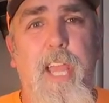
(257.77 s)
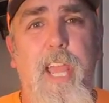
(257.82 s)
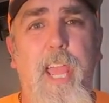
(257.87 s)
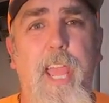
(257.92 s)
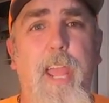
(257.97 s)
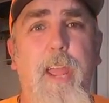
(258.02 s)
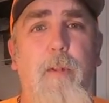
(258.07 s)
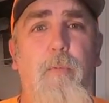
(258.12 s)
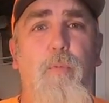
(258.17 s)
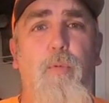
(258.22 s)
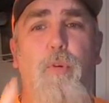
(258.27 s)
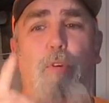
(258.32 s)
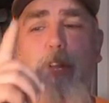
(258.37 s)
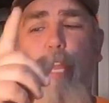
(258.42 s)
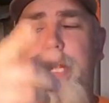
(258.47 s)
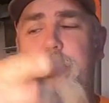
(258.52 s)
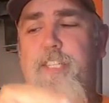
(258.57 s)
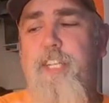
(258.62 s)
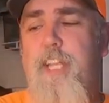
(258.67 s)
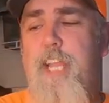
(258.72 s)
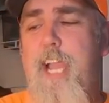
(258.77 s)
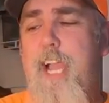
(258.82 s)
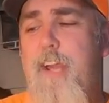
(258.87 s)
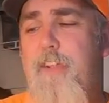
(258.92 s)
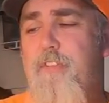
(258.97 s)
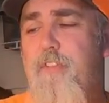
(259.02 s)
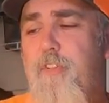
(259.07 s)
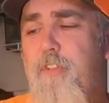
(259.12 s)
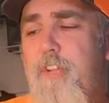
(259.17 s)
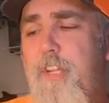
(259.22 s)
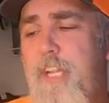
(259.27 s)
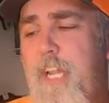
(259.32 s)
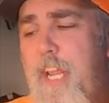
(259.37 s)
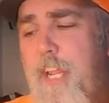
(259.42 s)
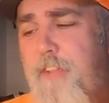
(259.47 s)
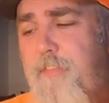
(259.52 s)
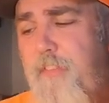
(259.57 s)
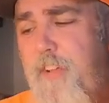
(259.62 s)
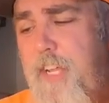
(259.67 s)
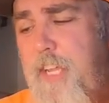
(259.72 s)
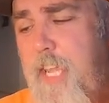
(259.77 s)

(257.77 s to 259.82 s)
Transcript: and we'll catch you guys on the next